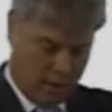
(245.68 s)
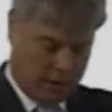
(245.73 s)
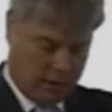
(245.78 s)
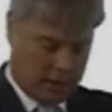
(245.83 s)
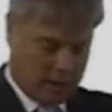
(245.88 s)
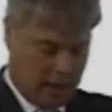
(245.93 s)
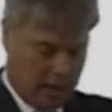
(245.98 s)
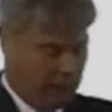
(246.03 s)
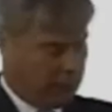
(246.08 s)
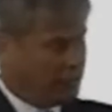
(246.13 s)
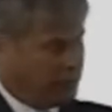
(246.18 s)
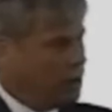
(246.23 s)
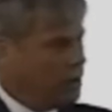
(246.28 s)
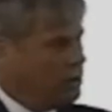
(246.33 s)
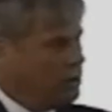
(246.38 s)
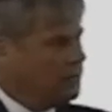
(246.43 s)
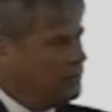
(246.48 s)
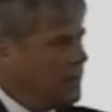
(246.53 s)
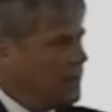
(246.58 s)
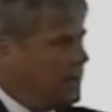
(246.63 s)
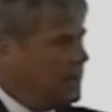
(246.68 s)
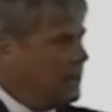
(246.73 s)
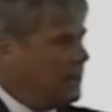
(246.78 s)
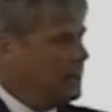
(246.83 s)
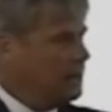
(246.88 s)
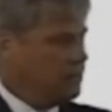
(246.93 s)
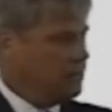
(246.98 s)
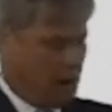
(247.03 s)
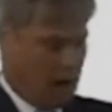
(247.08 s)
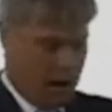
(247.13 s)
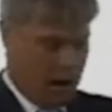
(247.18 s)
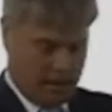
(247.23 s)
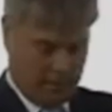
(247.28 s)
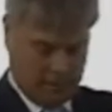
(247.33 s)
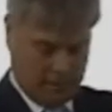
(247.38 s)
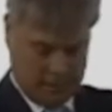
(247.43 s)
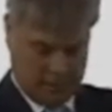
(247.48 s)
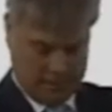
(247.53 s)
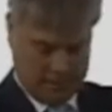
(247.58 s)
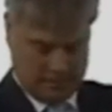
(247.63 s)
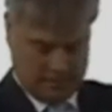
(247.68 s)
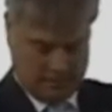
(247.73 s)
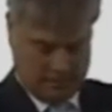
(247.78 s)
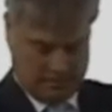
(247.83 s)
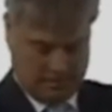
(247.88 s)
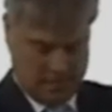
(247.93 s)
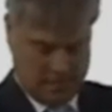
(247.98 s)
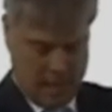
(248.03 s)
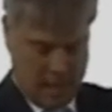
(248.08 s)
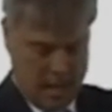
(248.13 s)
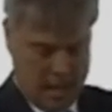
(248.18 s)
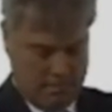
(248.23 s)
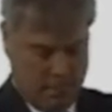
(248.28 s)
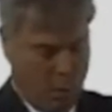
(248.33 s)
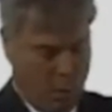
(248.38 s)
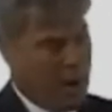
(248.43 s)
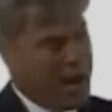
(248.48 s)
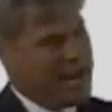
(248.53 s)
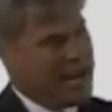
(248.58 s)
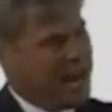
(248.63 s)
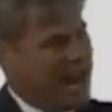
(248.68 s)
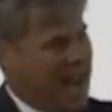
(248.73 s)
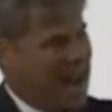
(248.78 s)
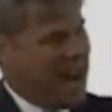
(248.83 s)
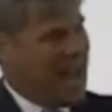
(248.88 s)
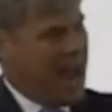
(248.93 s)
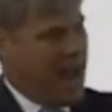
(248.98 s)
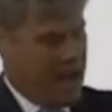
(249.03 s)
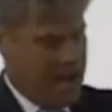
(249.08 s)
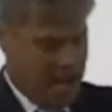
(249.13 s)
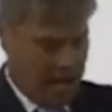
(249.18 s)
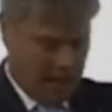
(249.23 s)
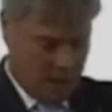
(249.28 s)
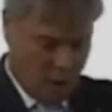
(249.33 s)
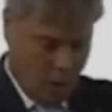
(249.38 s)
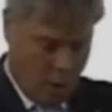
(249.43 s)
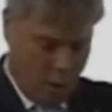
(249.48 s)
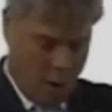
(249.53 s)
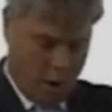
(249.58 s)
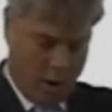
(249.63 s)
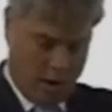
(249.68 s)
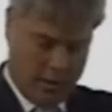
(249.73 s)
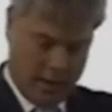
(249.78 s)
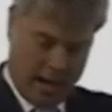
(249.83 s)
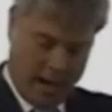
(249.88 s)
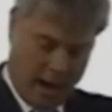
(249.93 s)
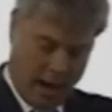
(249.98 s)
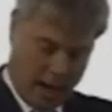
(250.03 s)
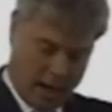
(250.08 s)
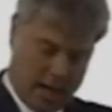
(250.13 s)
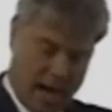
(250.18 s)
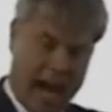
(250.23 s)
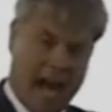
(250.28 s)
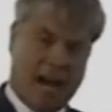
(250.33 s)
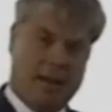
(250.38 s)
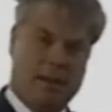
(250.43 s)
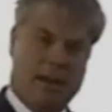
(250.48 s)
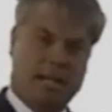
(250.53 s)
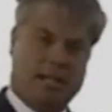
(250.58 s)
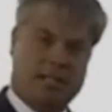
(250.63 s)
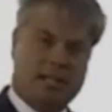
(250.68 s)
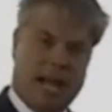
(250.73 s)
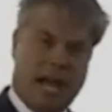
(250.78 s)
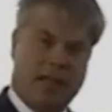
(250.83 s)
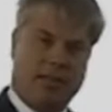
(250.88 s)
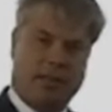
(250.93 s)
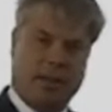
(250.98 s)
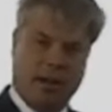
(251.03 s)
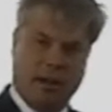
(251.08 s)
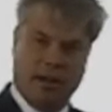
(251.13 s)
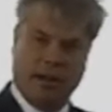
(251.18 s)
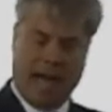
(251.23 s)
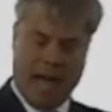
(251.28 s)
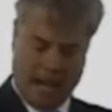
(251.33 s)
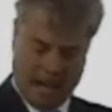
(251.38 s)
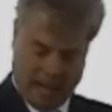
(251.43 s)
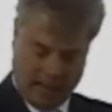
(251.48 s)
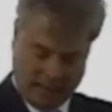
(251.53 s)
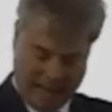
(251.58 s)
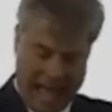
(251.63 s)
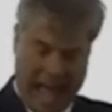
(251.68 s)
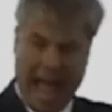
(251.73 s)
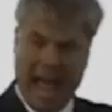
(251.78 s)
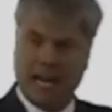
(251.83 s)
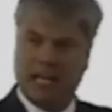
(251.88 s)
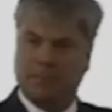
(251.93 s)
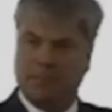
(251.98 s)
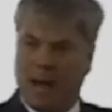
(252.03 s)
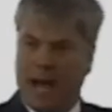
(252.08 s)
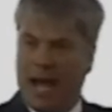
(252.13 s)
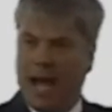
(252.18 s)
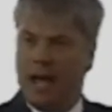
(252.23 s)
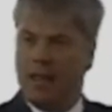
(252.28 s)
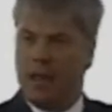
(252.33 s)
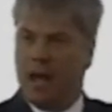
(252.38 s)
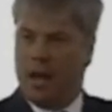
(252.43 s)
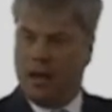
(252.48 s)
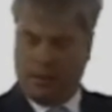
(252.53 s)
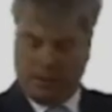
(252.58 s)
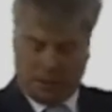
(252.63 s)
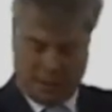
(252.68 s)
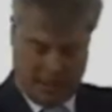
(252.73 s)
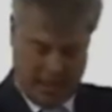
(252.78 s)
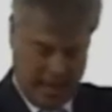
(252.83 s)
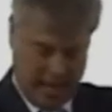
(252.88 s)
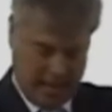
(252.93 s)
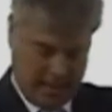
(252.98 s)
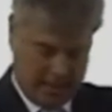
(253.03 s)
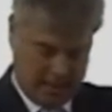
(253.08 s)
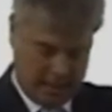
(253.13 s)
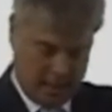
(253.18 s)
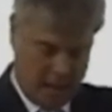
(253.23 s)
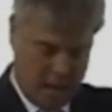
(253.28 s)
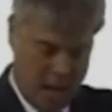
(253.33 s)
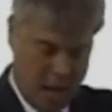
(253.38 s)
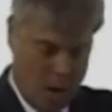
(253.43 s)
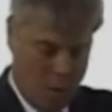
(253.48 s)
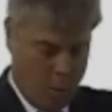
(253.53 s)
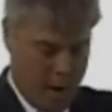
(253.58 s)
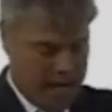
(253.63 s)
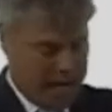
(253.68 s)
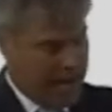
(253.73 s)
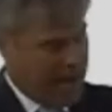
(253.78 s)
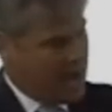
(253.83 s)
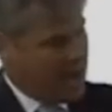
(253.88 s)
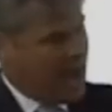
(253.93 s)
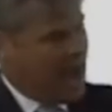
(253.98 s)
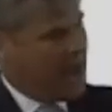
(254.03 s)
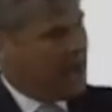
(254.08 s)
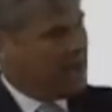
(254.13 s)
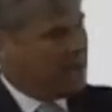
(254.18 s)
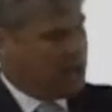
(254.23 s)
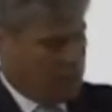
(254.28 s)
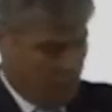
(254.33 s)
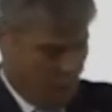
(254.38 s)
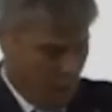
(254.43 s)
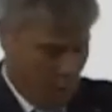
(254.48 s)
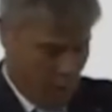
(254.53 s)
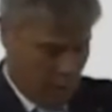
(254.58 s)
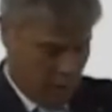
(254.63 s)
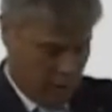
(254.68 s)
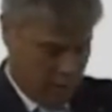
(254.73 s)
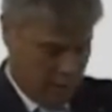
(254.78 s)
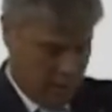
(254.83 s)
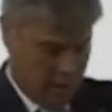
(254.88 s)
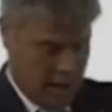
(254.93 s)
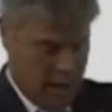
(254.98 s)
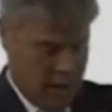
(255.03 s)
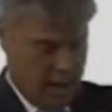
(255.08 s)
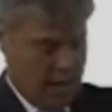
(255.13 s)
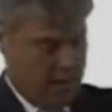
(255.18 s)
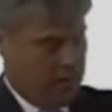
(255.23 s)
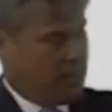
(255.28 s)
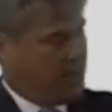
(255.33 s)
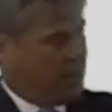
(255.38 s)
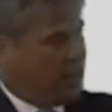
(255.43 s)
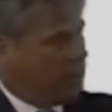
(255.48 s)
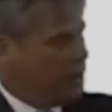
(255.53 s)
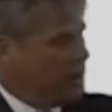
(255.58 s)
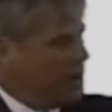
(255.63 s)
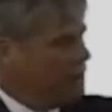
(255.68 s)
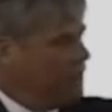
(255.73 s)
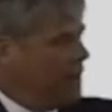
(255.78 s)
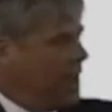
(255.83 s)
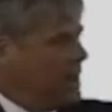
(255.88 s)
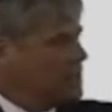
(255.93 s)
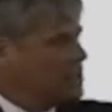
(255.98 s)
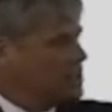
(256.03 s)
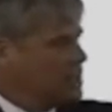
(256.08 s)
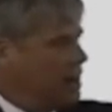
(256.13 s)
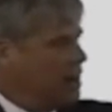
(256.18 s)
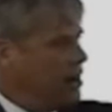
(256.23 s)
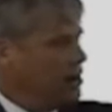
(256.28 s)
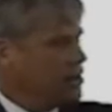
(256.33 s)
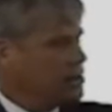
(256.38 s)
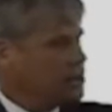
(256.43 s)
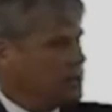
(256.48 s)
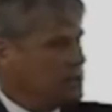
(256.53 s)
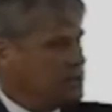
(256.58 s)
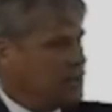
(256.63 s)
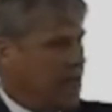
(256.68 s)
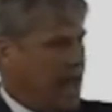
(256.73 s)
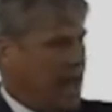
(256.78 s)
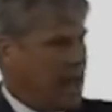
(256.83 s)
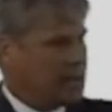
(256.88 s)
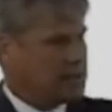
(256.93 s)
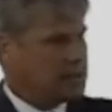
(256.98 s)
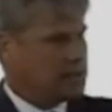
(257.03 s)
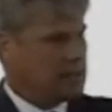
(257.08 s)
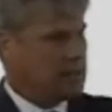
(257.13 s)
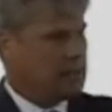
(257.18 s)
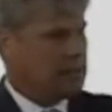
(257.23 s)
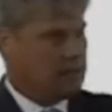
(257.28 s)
the tough road of getting involved. But we cannot ignore that our economy in South Carolina lags behind other states. We cannot ignore that we face terrorist attacks.